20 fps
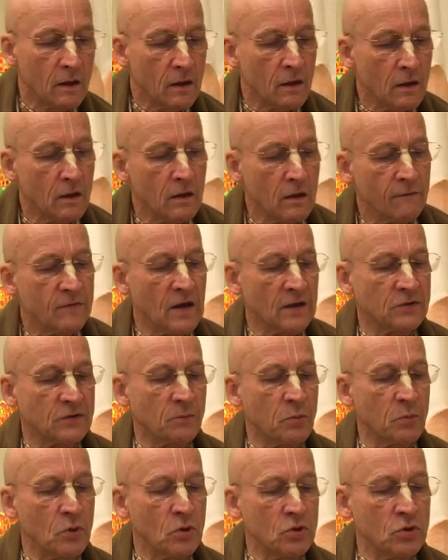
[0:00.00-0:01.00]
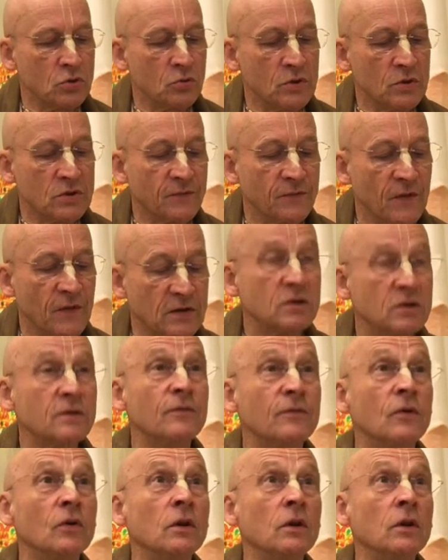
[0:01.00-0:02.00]
Vyasa Puja is a
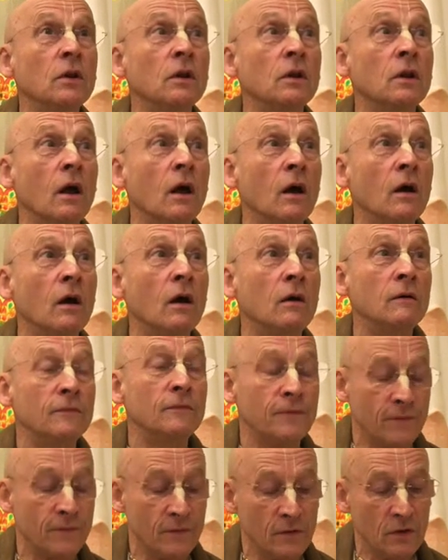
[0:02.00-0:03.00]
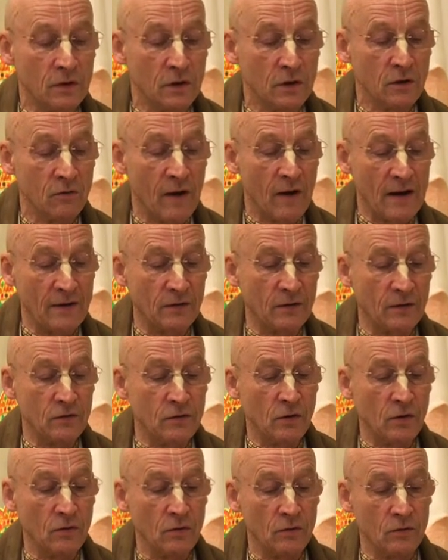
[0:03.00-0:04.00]
festival of
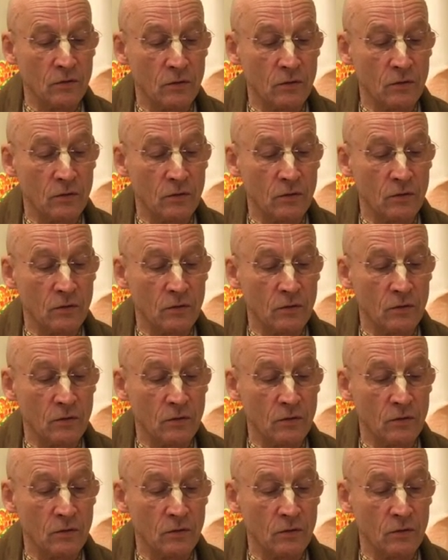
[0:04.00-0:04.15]
gratitude.